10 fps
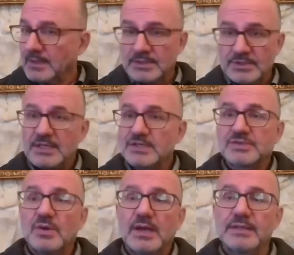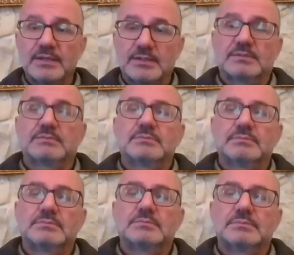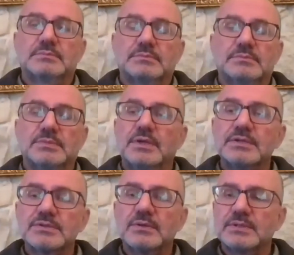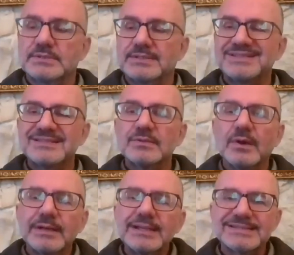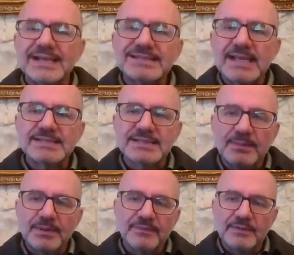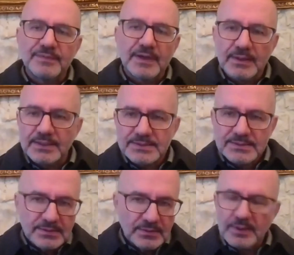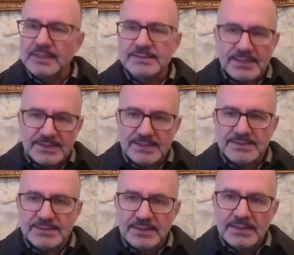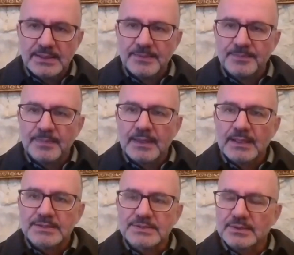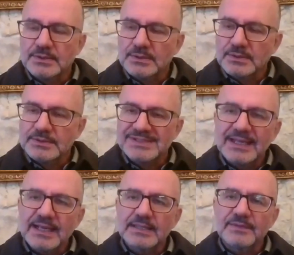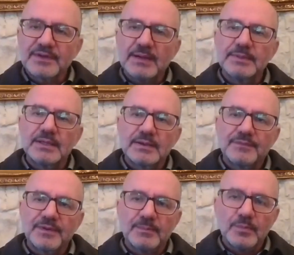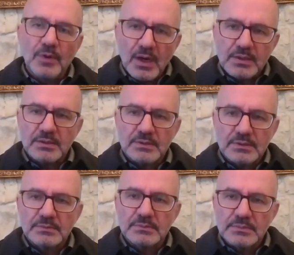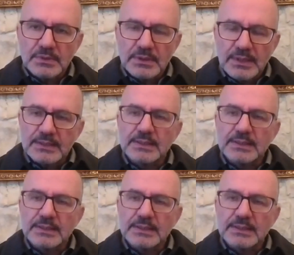There is no other. There is no other. There is no real success coming from violence. No real success. So the negative coming from war, it